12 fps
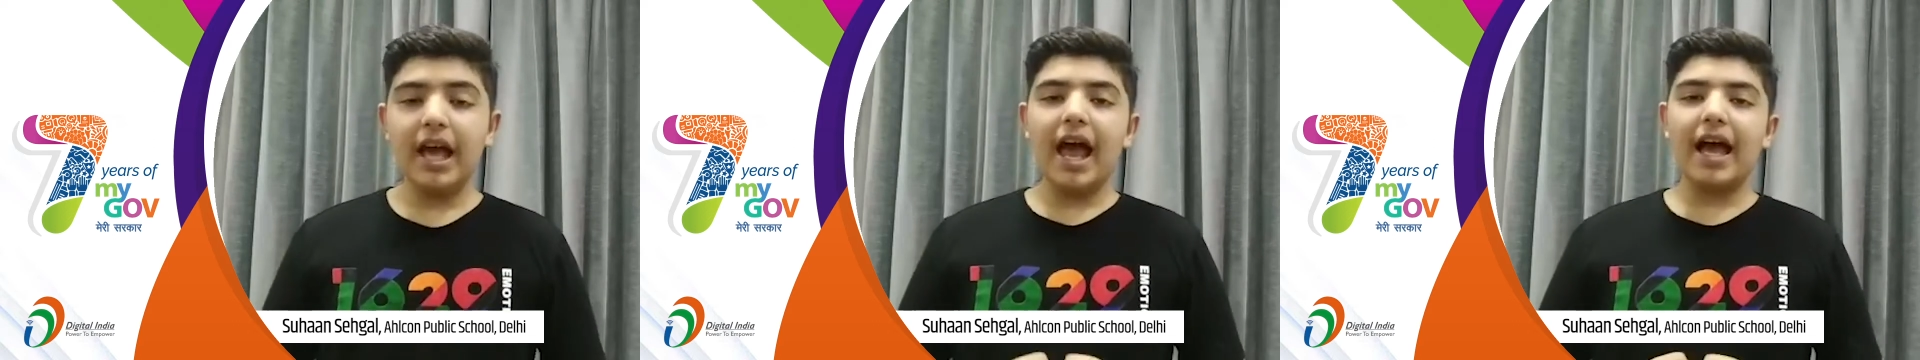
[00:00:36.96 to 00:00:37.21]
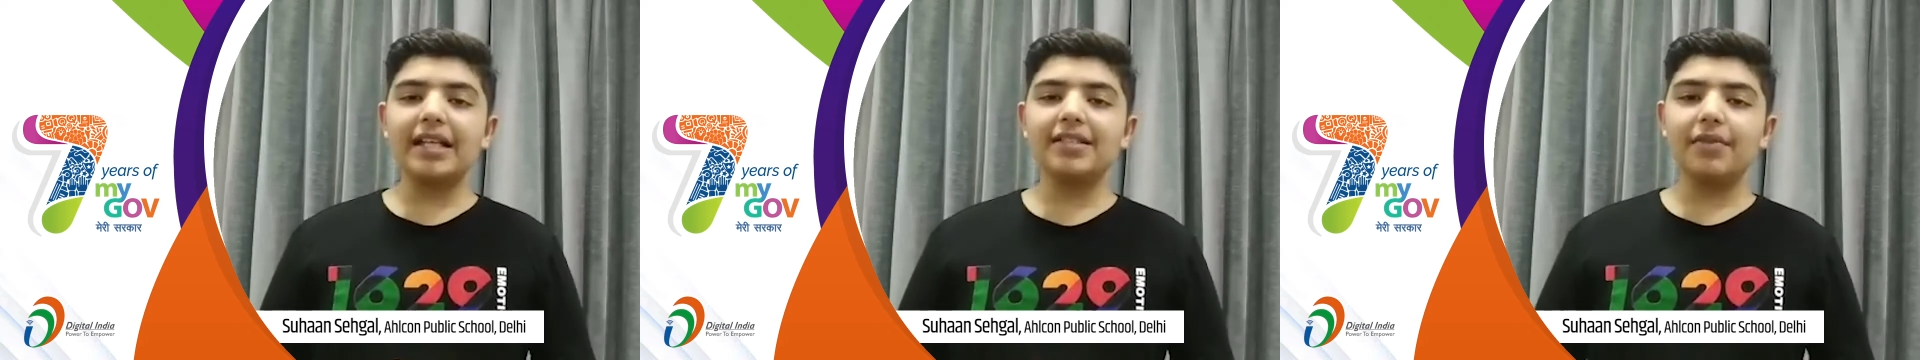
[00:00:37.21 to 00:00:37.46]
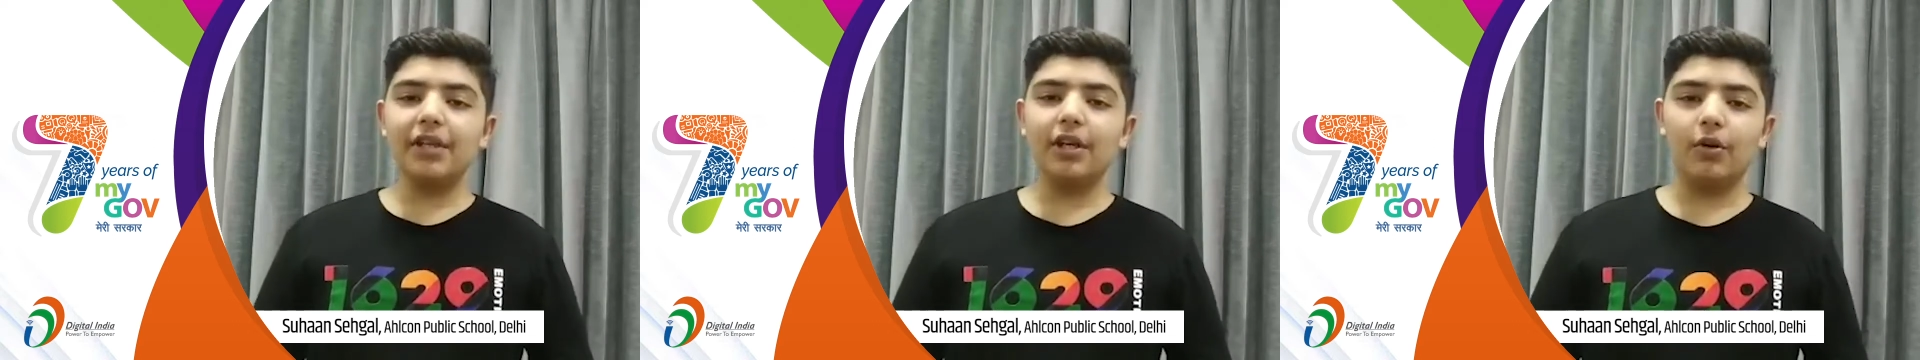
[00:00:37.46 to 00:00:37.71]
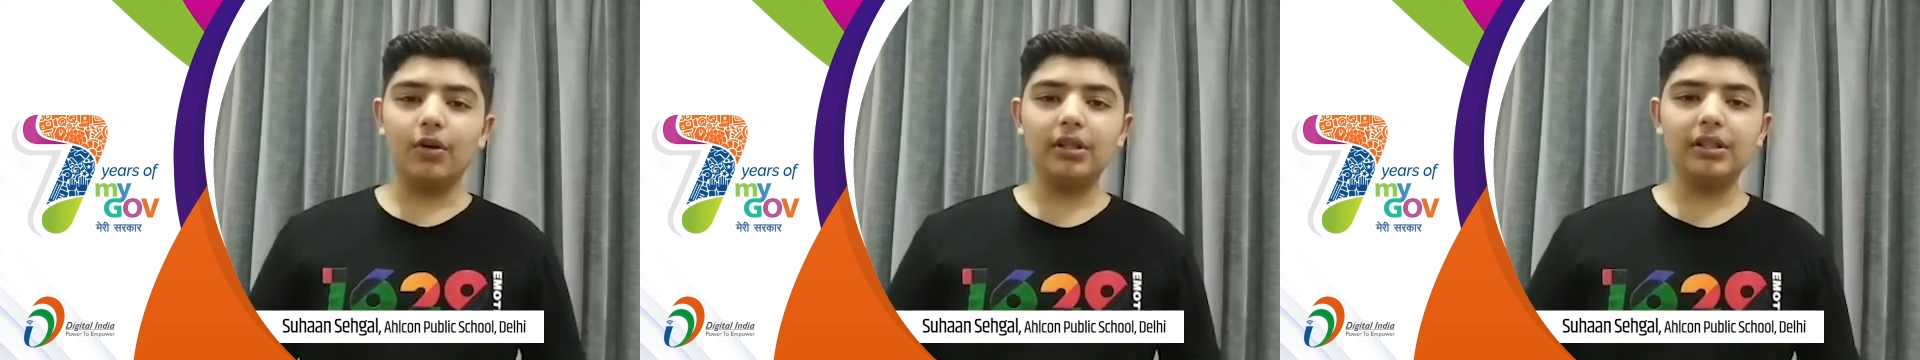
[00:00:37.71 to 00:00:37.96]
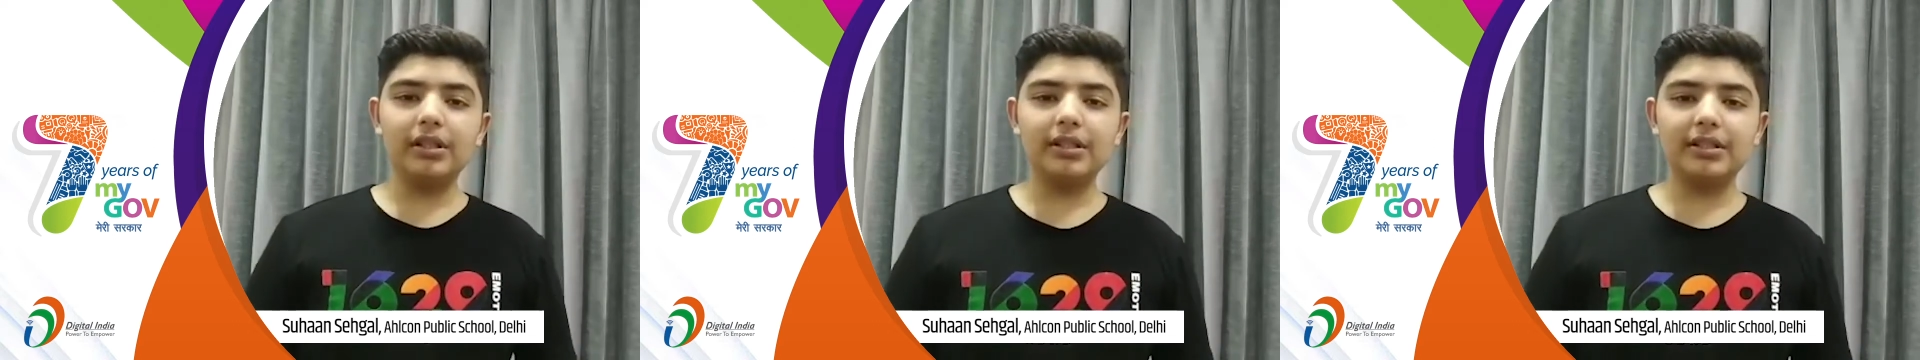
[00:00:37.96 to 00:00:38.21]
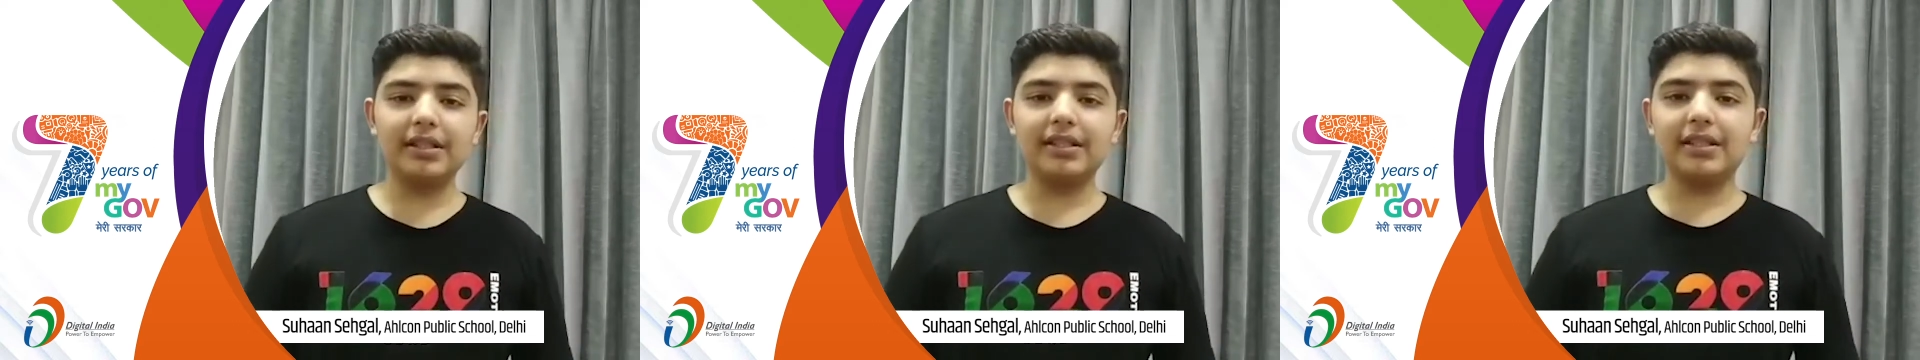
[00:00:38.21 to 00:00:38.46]
As we know,
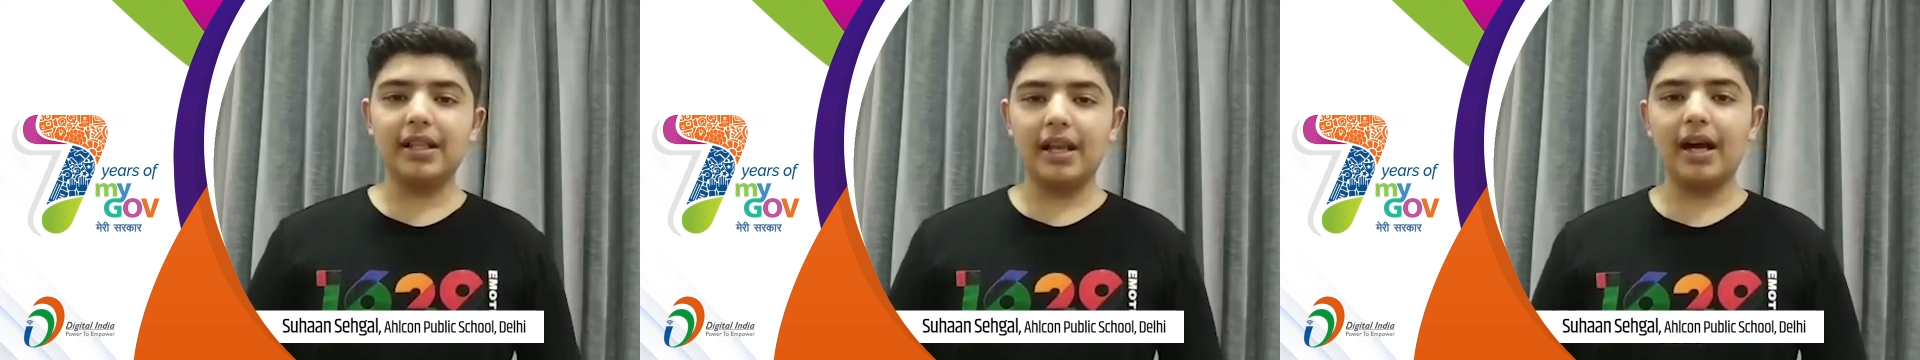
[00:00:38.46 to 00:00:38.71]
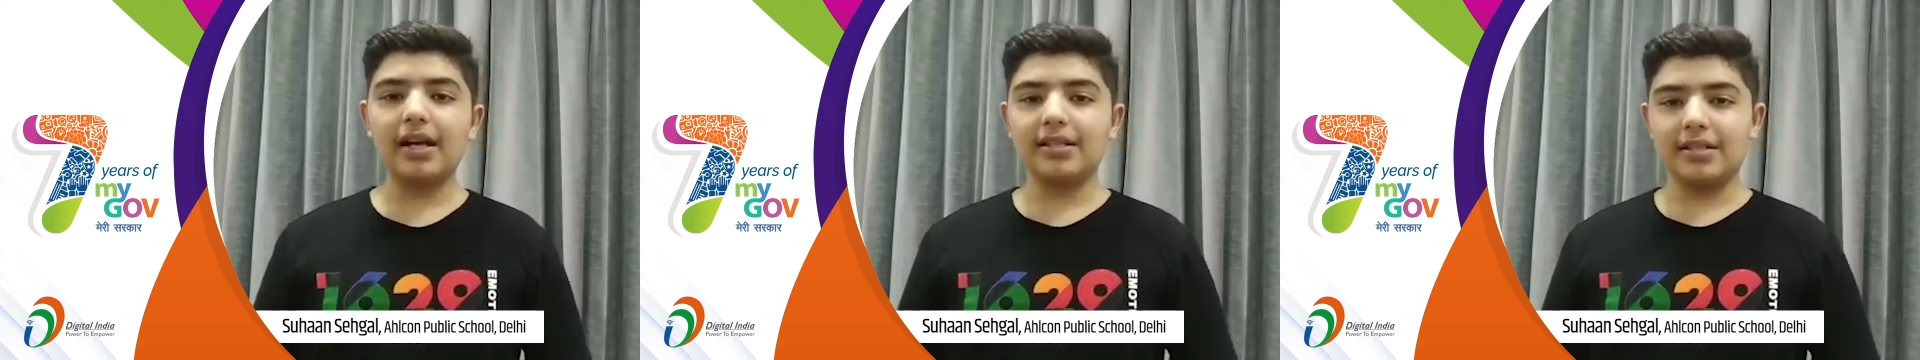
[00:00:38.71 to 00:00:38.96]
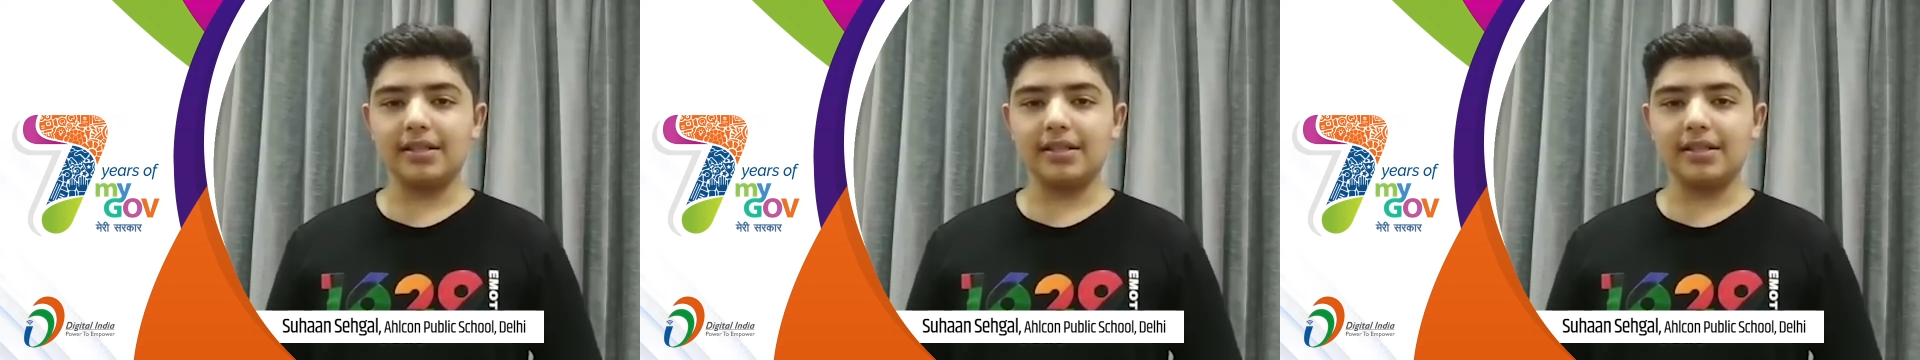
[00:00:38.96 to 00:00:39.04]
since the last